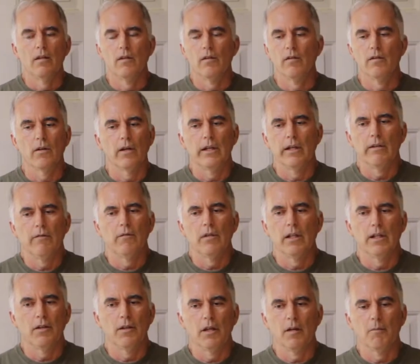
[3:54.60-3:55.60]
So I didn't
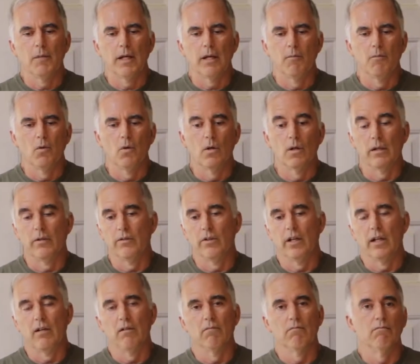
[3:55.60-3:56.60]
really think about it more because
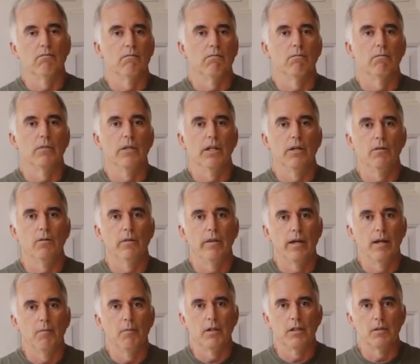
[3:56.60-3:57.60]
I don't know
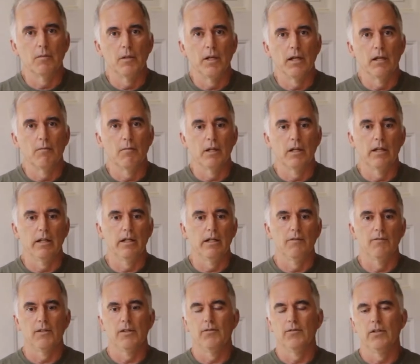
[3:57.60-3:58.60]
that much about them, and I'd
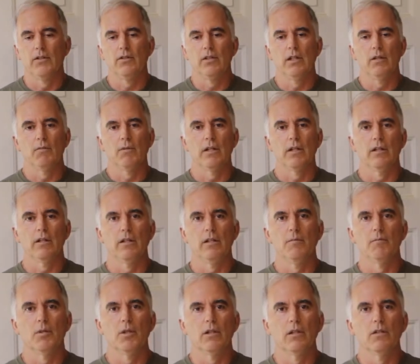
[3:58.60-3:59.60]
never even seen one of these
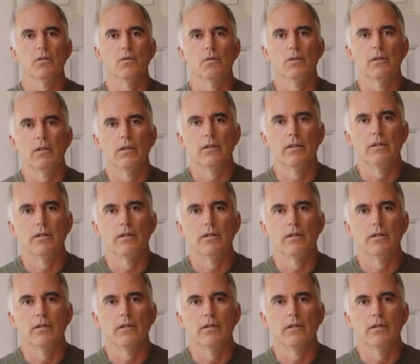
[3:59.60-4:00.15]
Byrd Tool